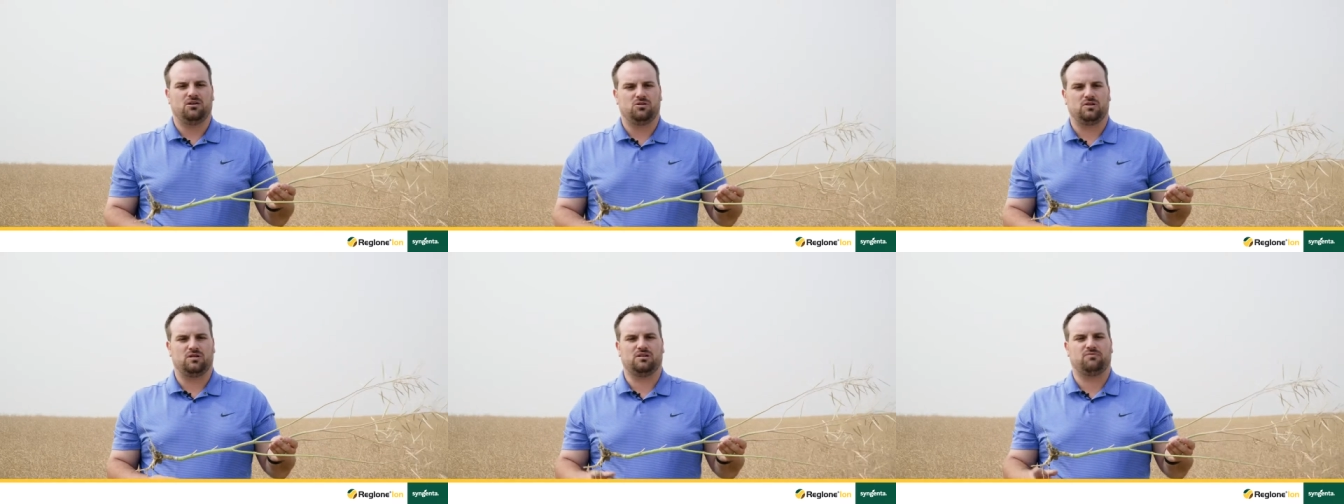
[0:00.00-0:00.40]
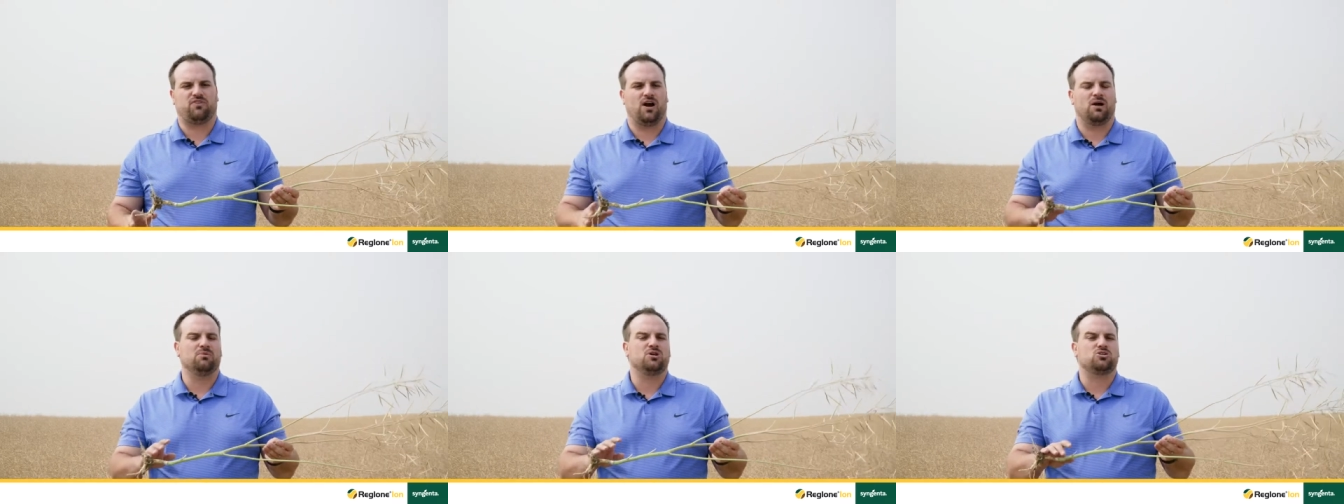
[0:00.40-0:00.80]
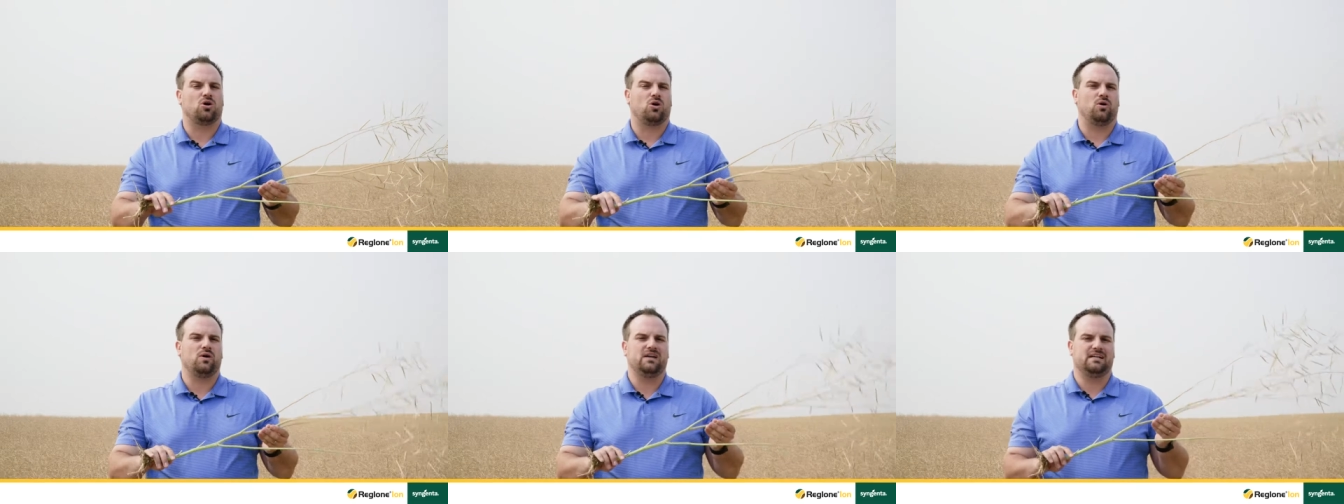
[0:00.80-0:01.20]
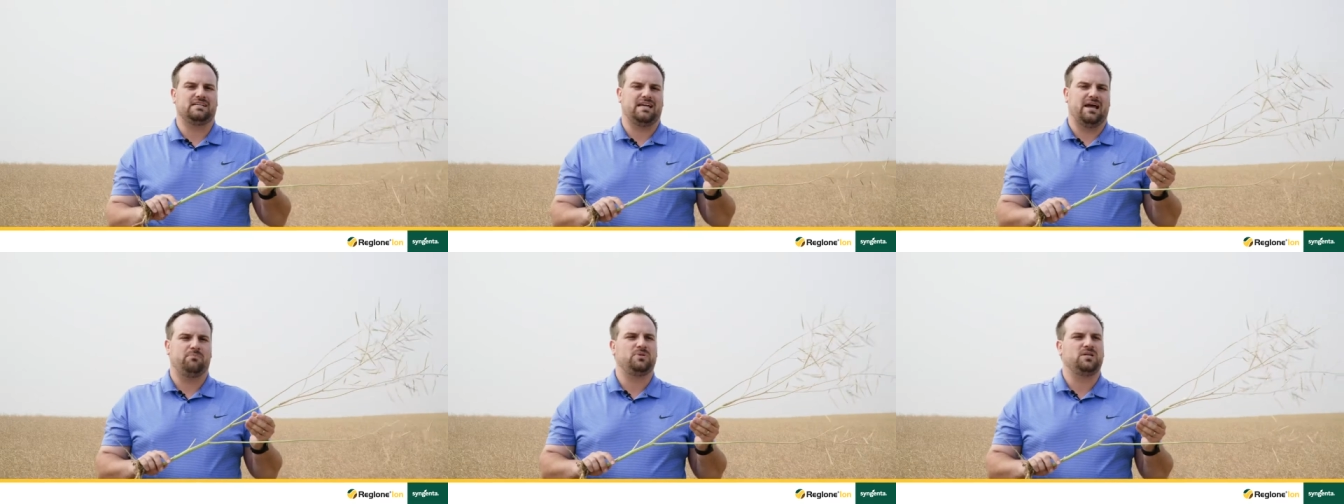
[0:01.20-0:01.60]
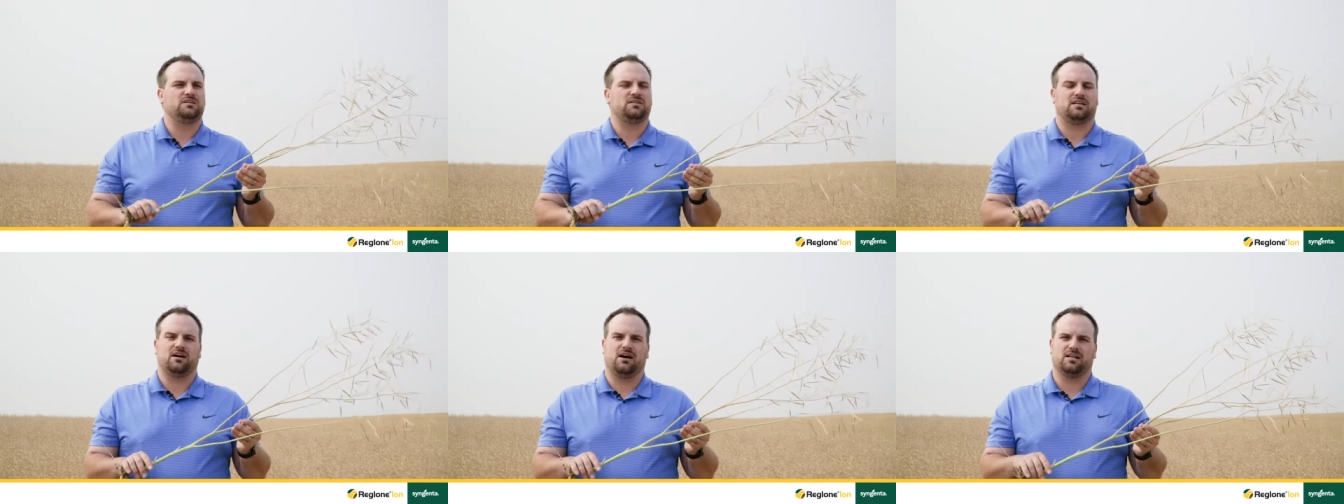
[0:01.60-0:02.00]
The farmer's already attempted
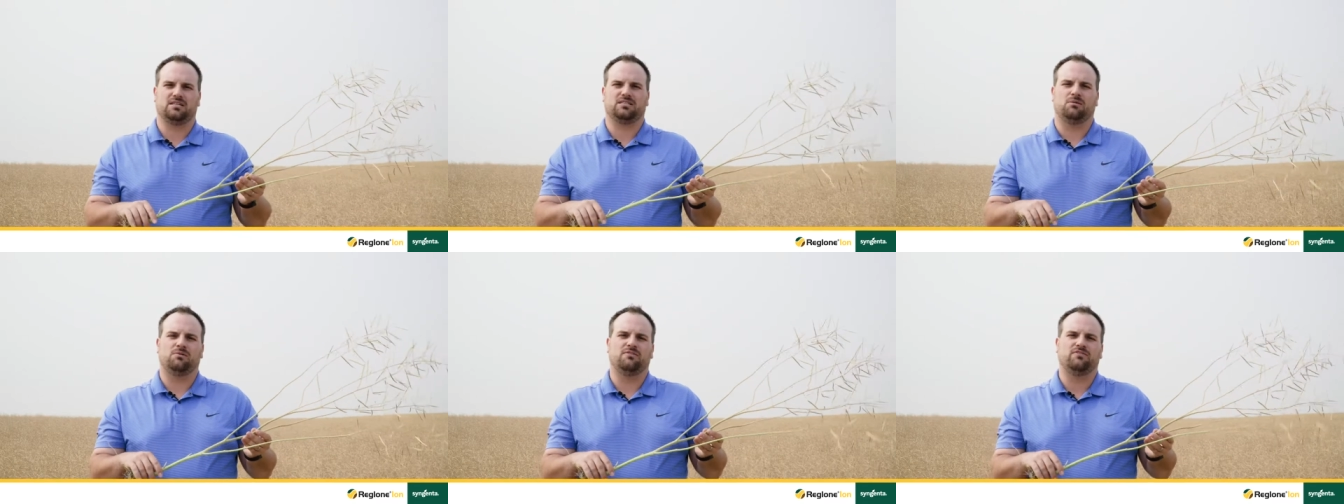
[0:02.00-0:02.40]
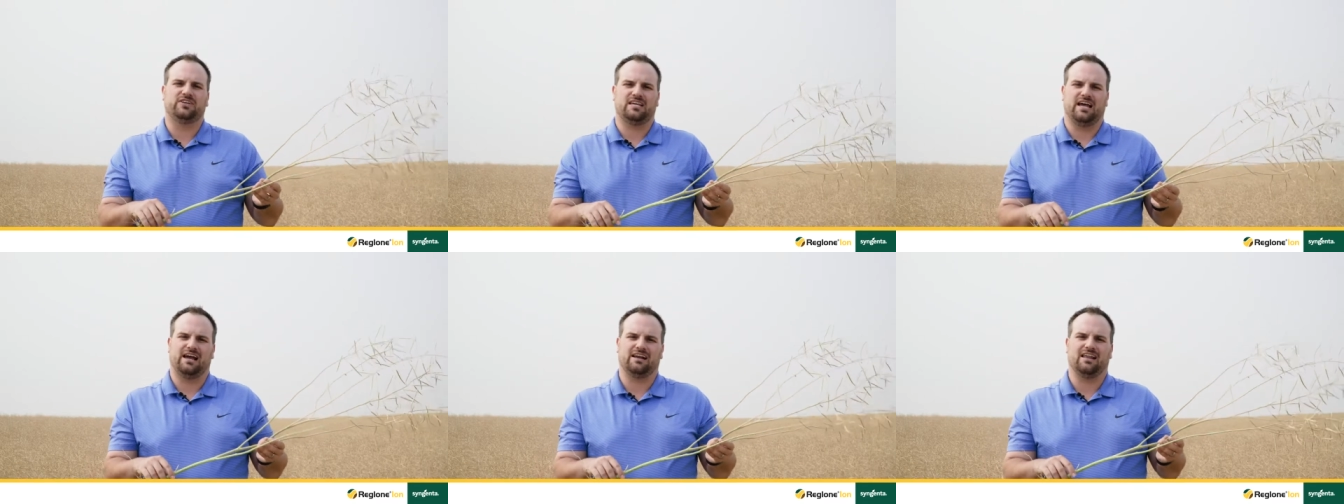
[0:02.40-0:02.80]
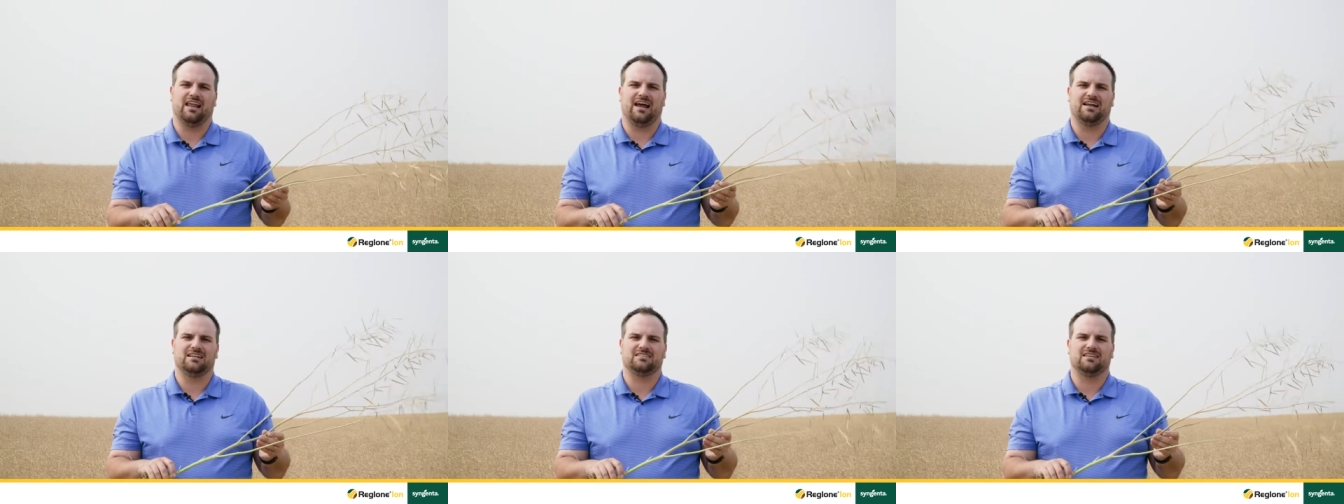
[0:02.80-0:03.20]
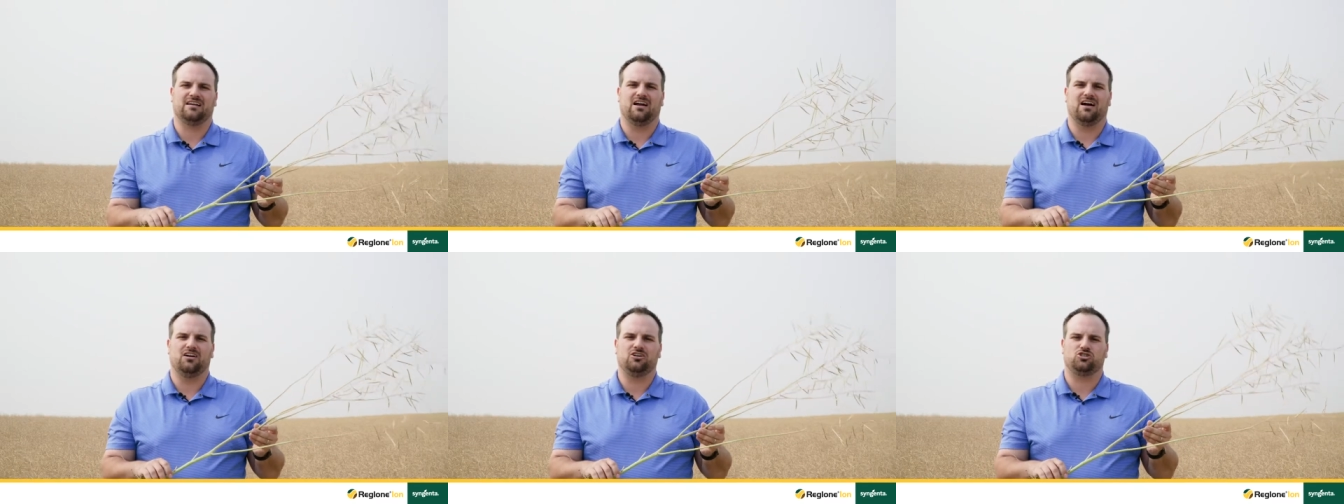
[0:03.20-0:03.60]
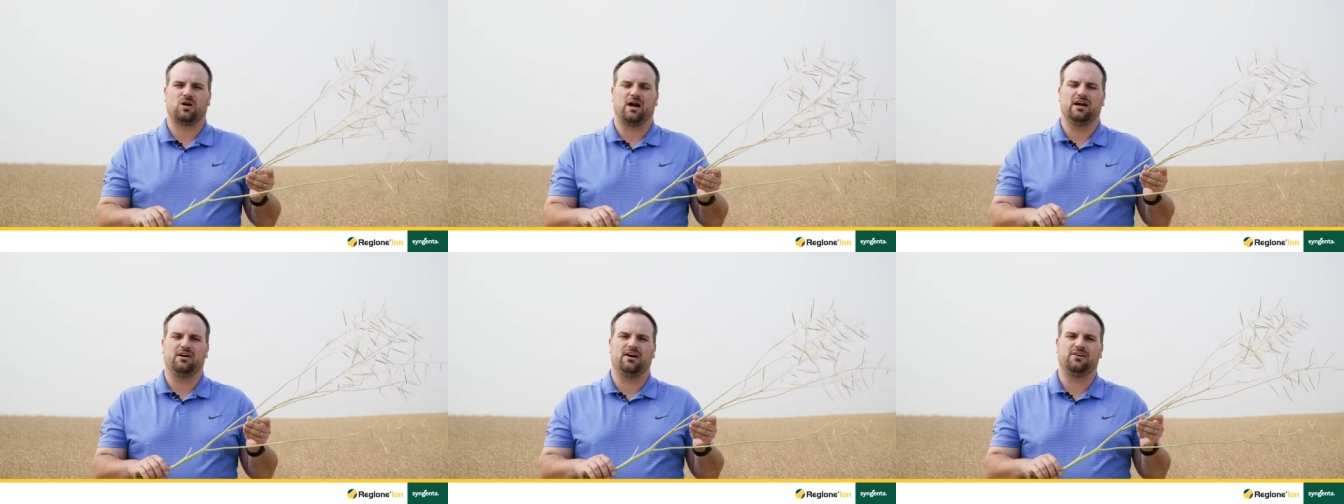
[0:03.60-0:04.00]
to cut some of his headlands and
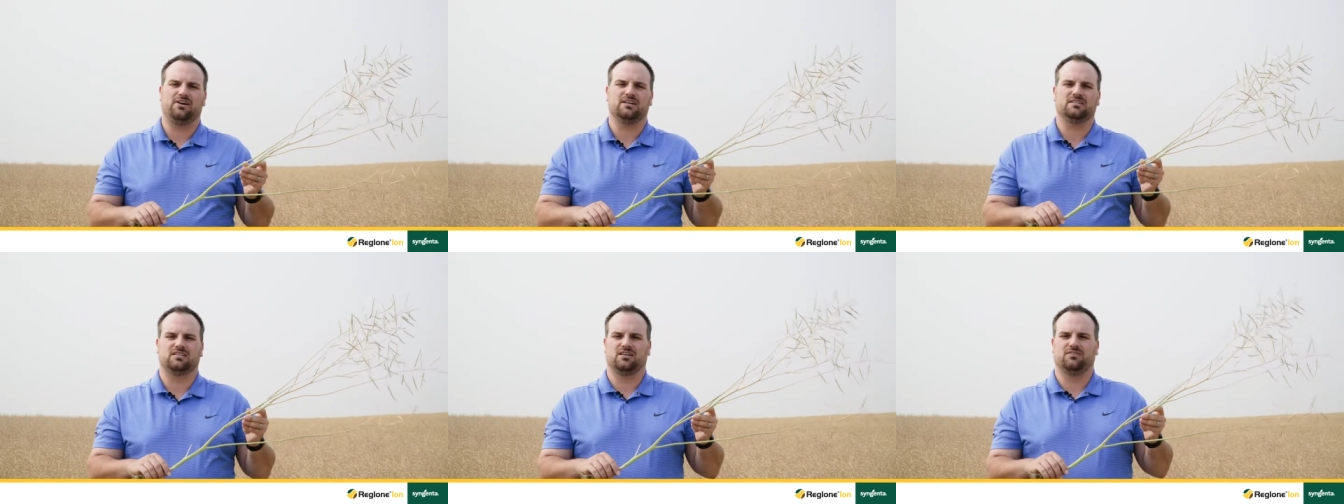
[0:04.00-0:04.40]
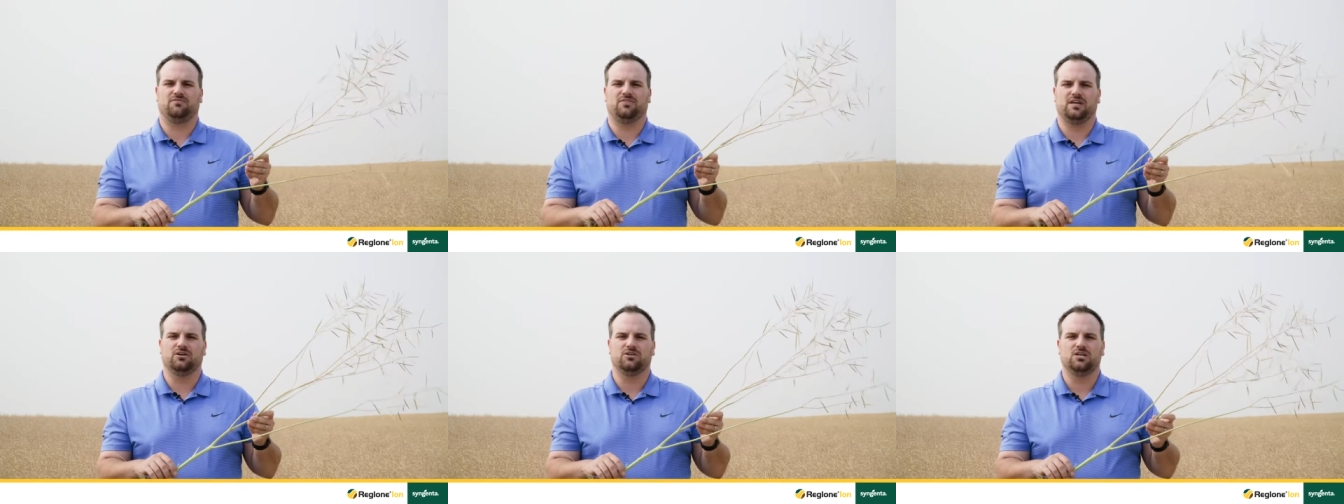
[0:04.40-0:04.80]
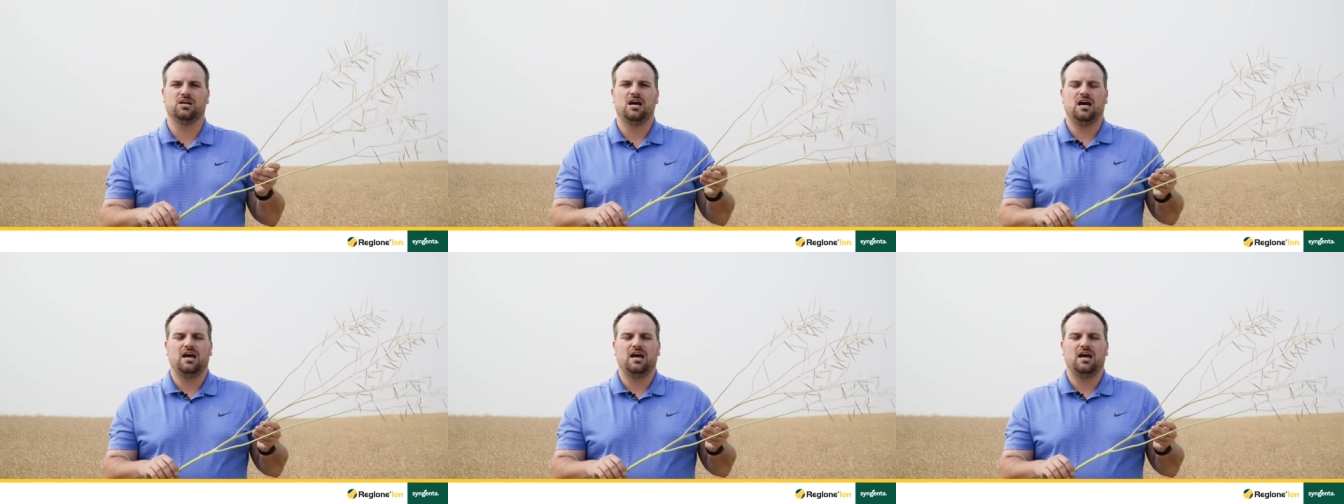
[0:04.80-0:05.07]
drier areas of the field